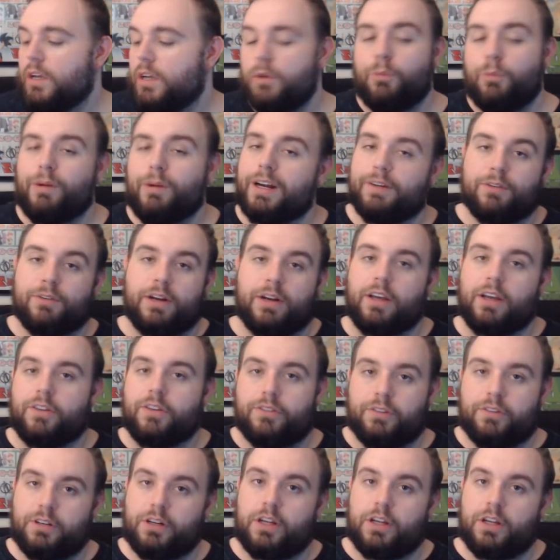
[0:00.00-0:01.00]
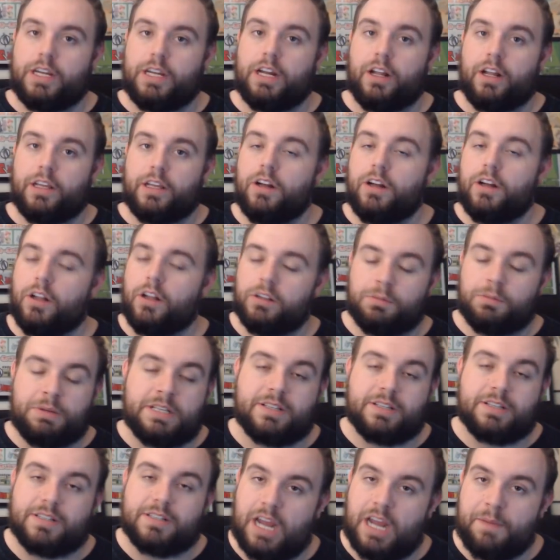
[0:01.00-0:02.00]
whatever else. You know, it, it all
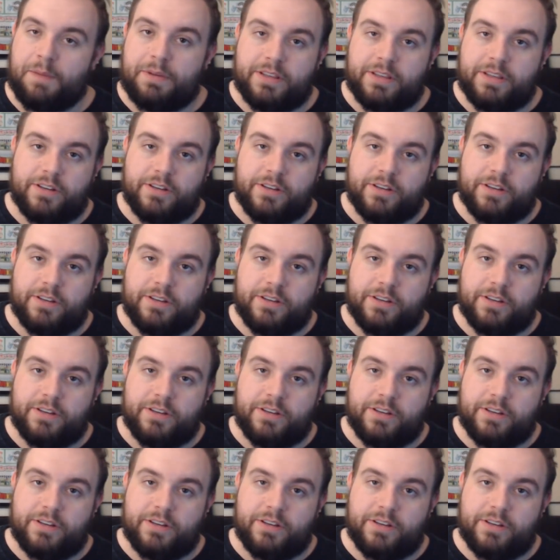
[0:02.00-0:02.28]
depends on typings.